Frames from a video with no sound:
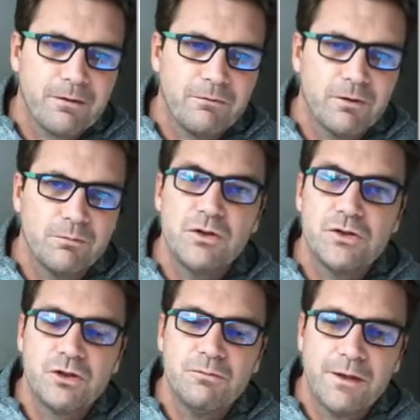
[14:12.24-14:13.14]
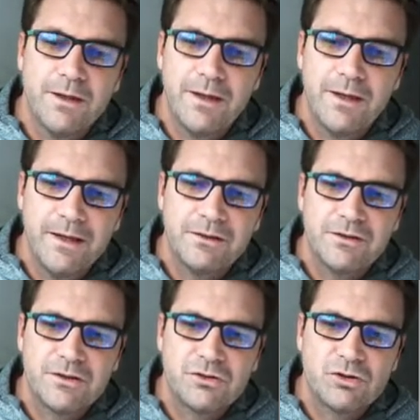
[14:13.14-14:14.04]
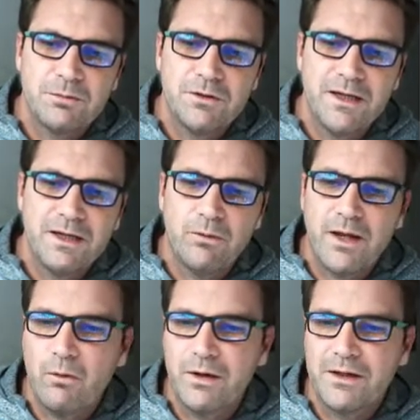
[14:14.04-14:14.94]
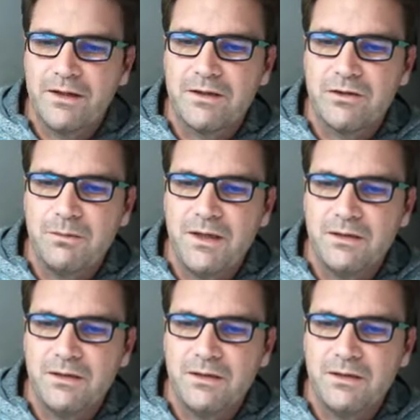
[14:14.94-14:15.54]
from YouTube and just dropped it in where I wanted it to be.